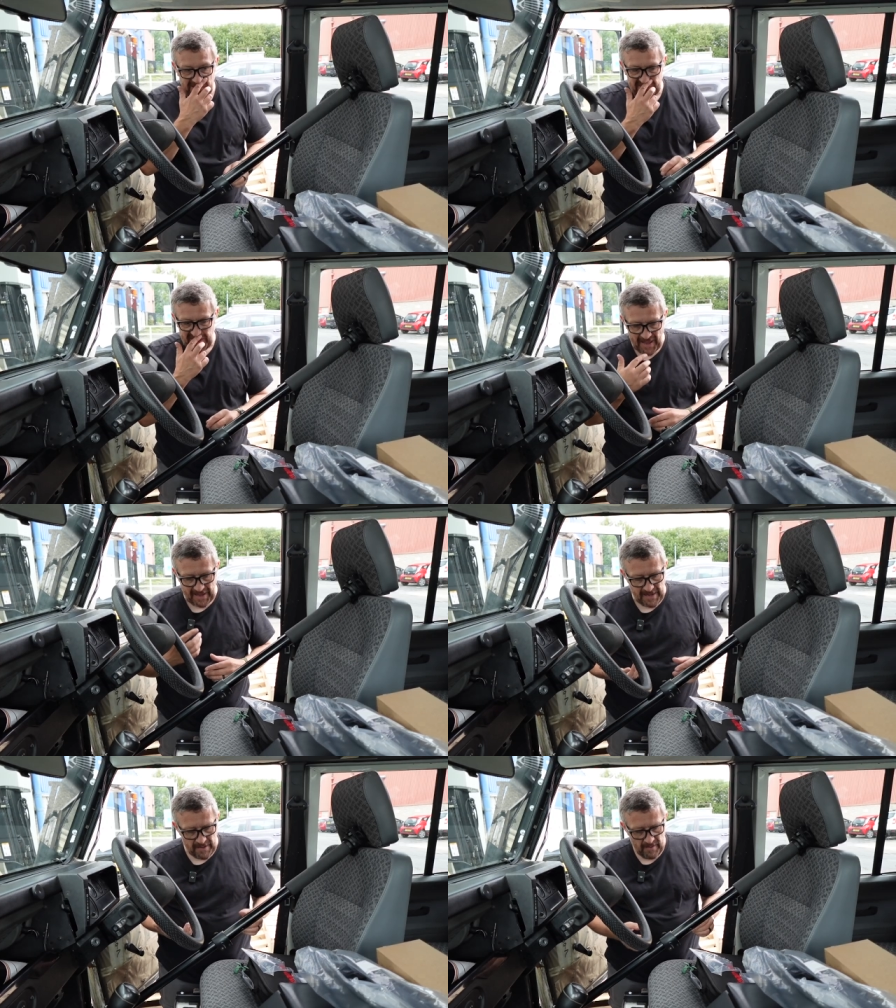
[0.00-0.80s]
they
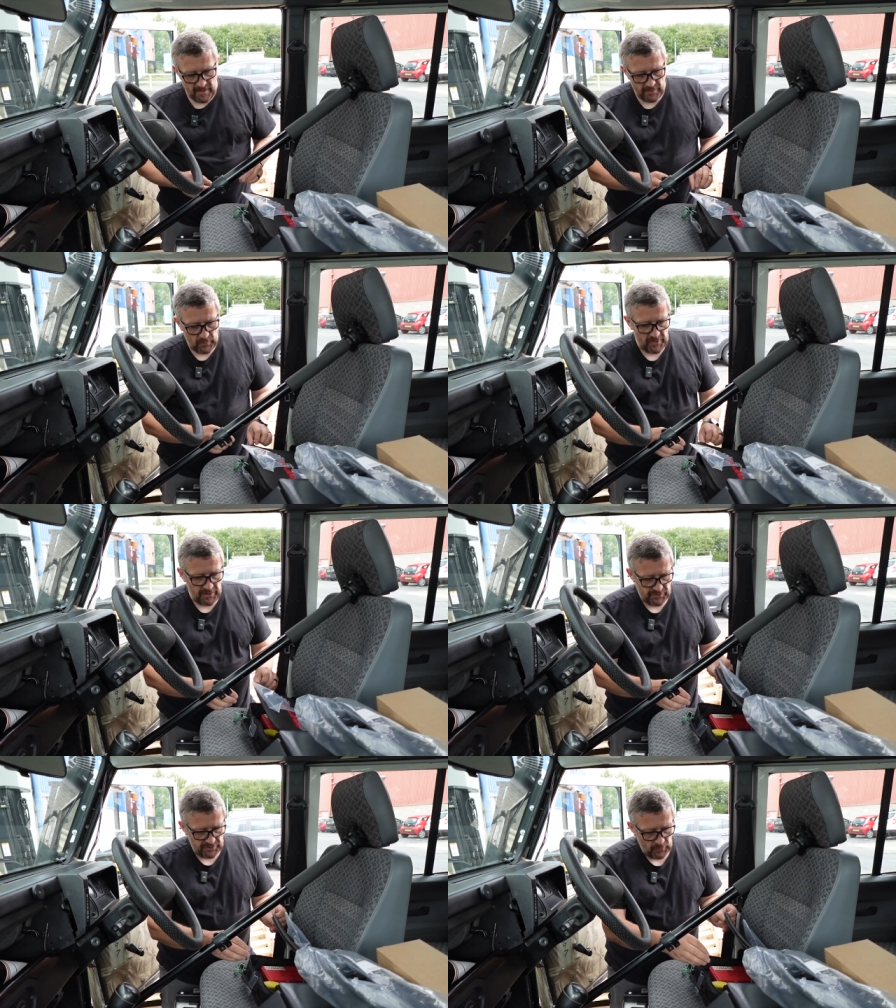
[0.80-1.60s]
say that we
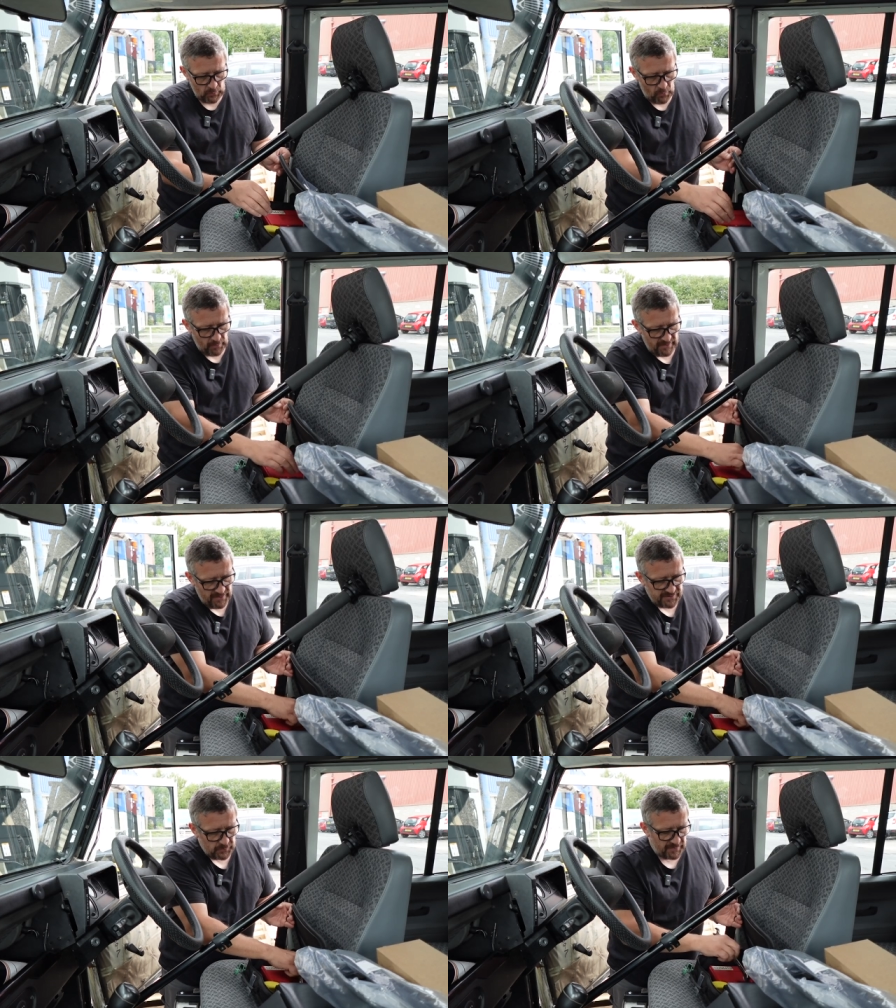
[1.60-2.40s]
can do all of
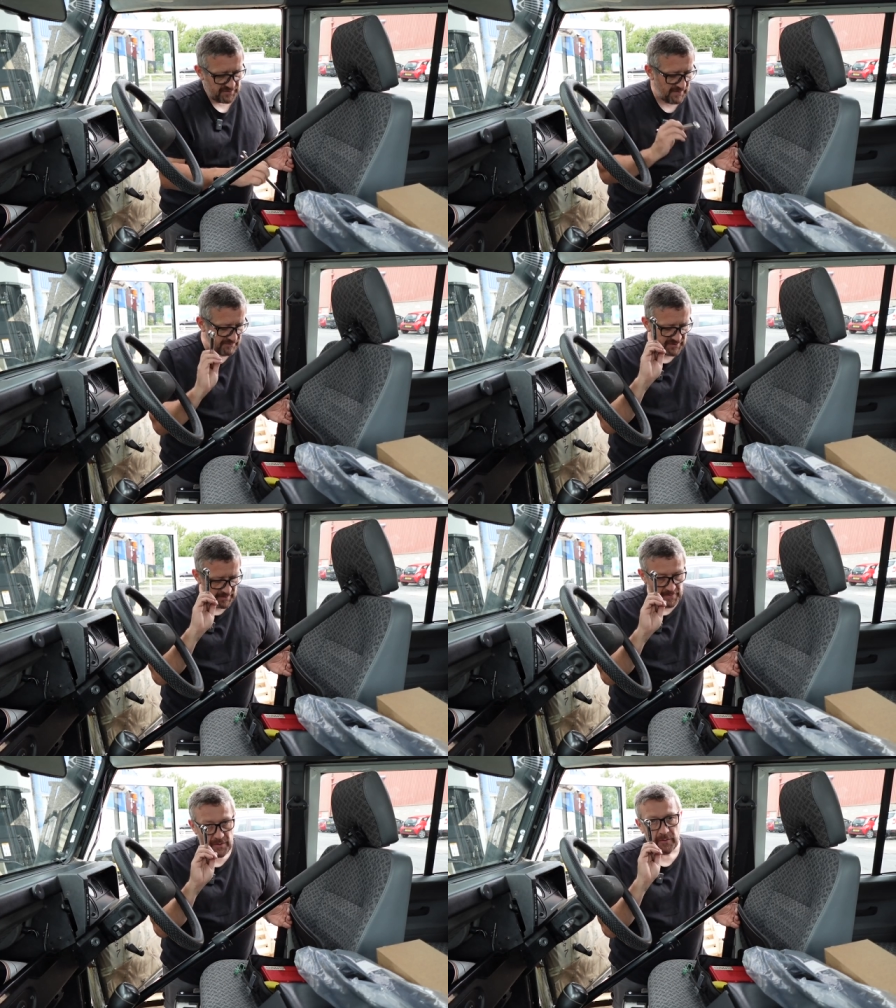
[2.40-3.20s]
this with
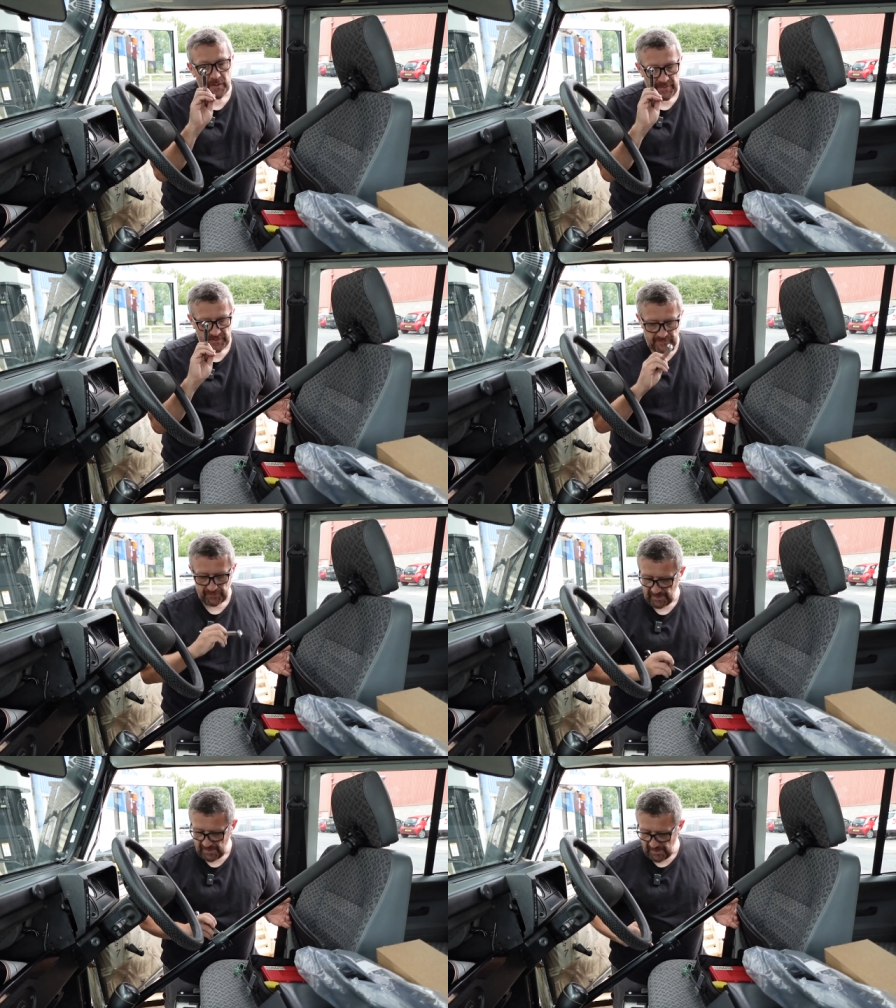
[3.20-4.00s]
17 mil and that's for
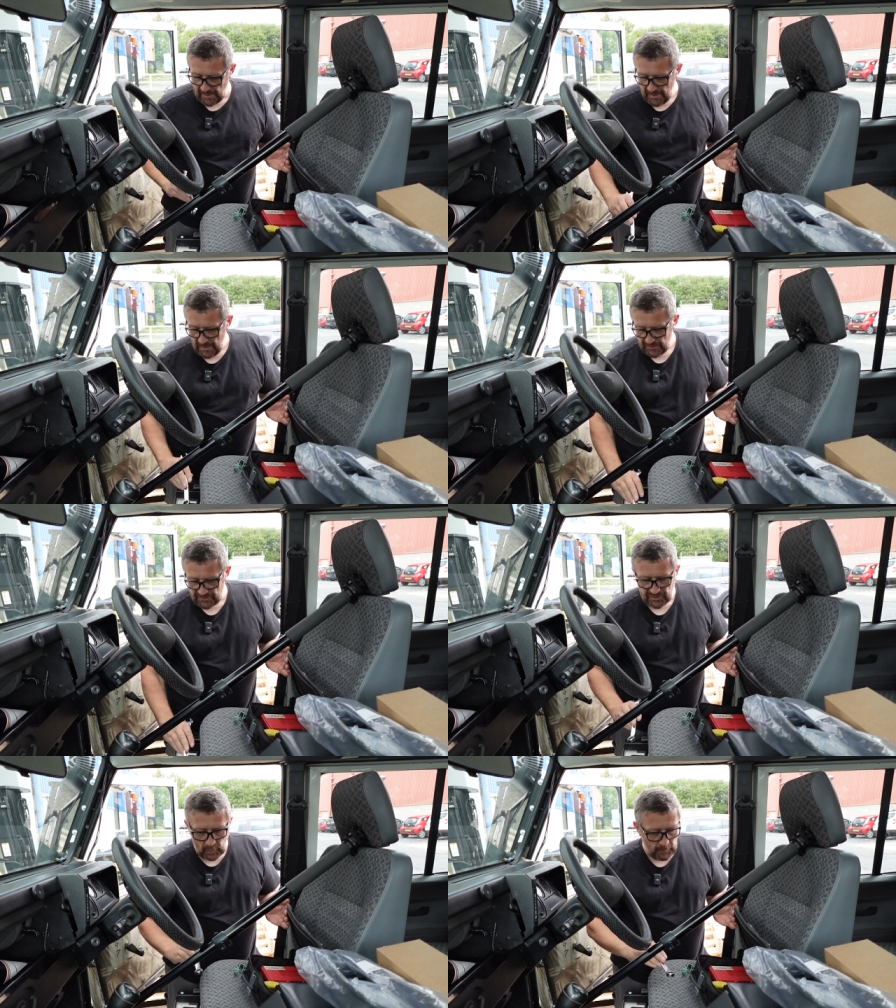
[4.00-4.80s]
the uh, the
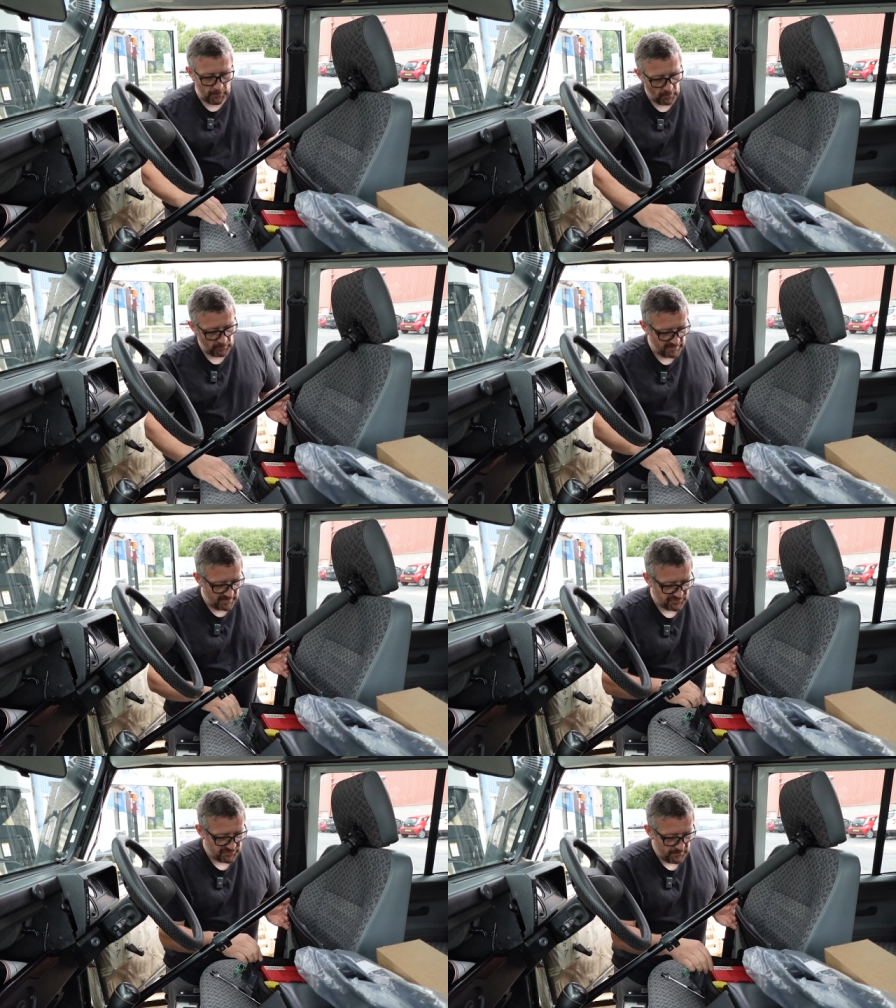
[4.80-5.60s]
stop bolt in the
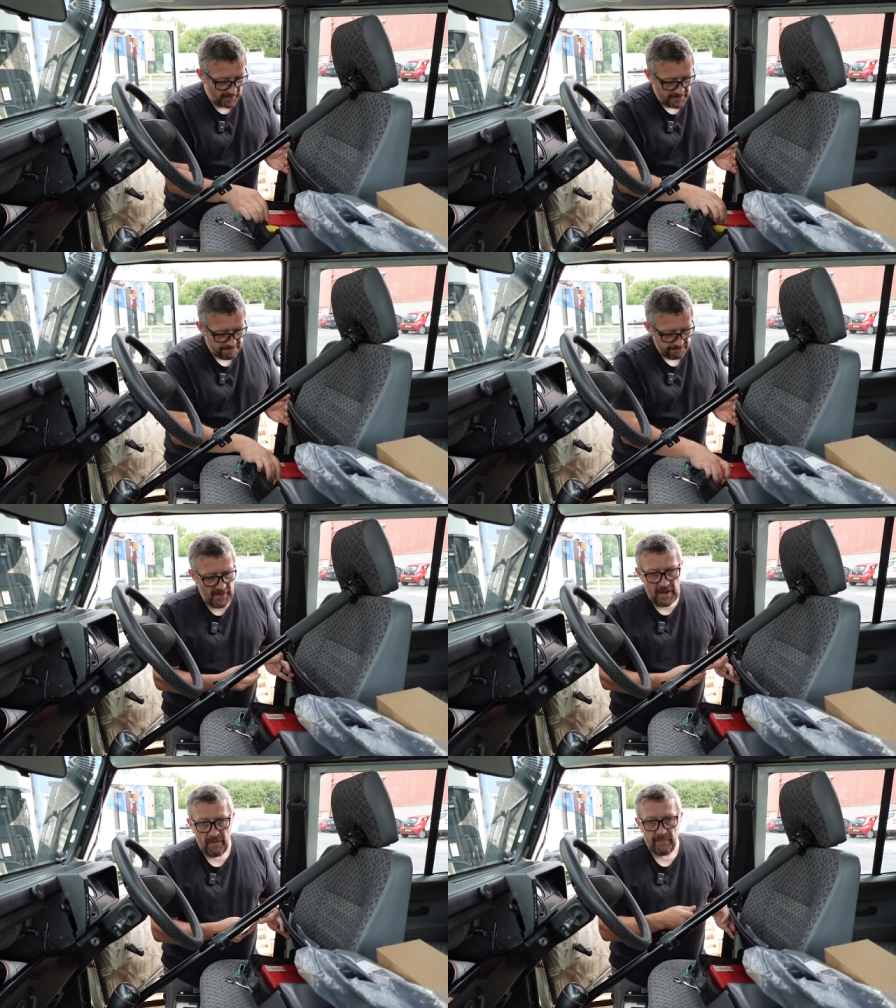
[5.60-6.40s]
engine bay
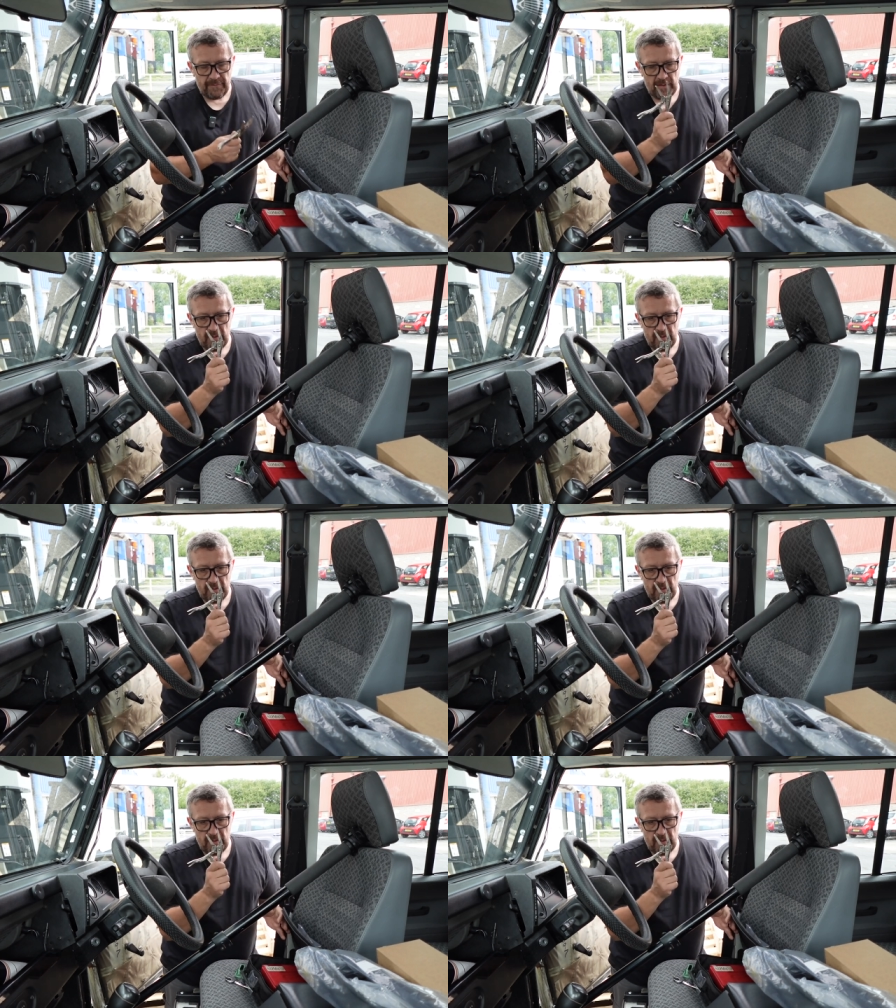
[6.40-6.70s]
pair of